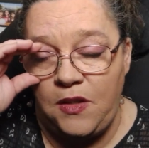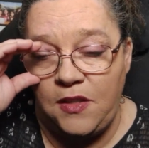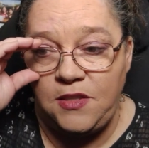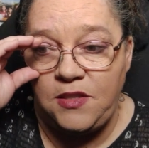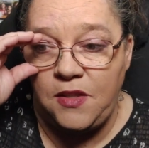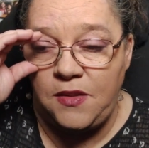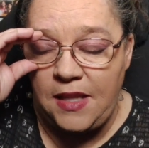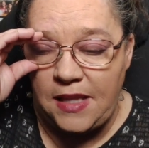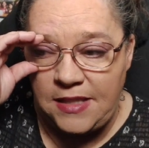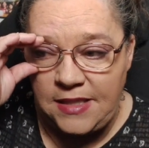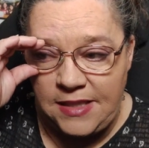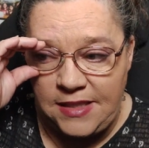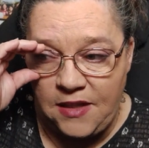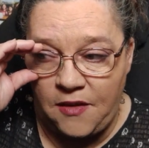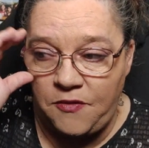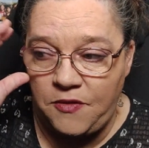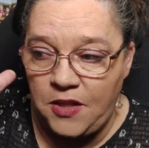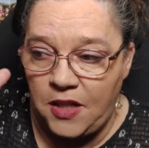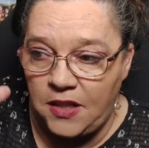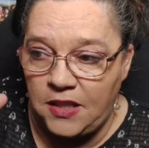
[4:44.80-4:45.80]
So that's
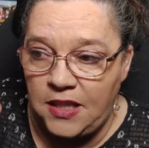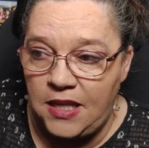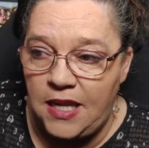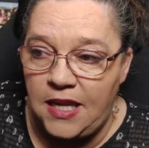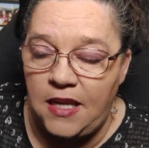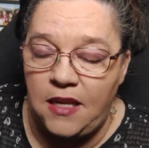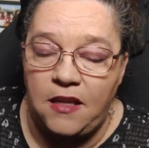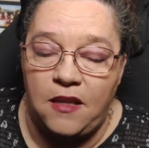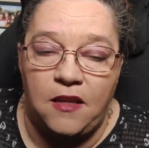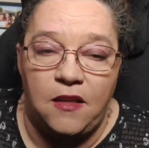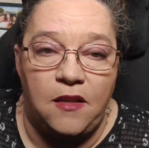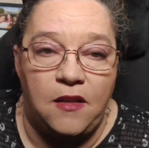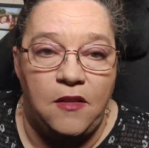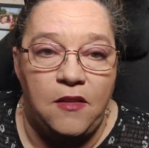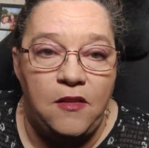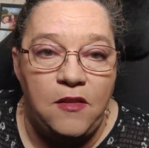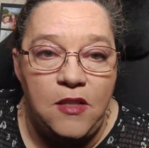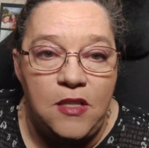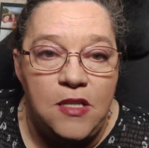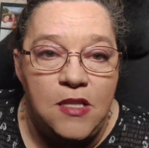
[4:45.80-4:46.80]
definitely
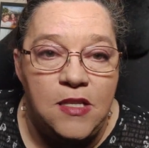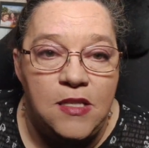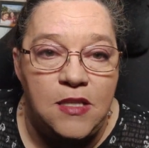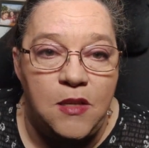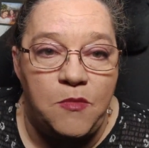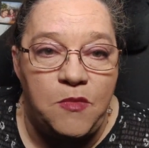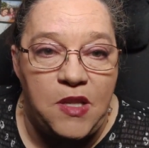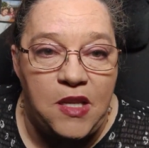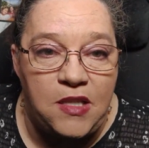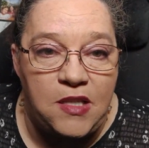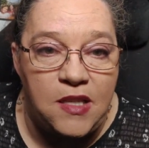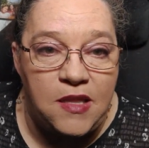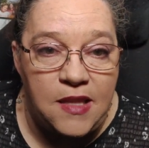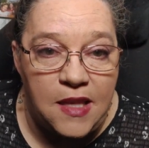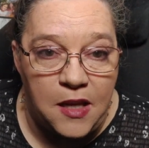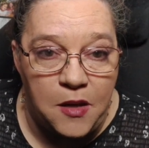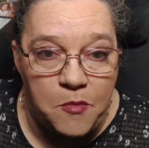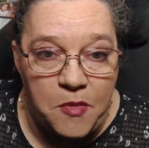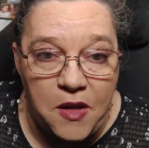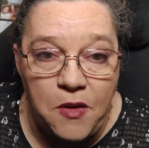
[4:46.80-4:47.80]
something to
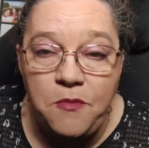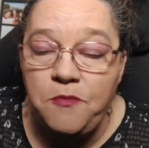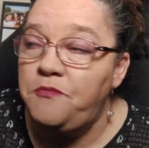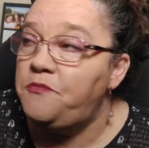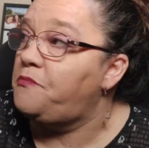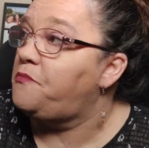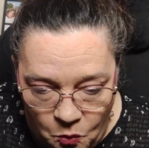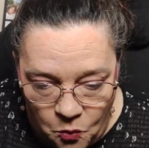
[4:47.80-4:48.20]
think about.